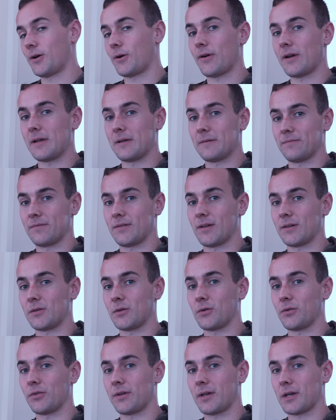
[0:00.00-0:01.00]
All right,
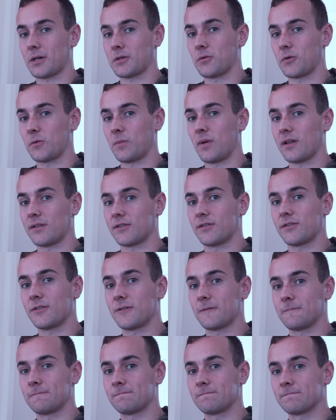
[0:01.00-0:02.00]
until the next
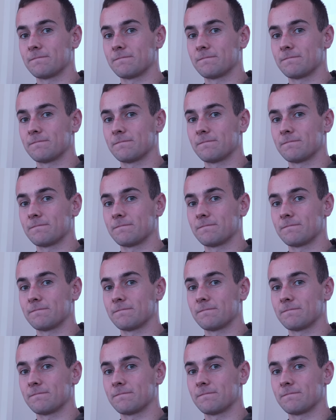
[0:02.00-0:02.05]
response.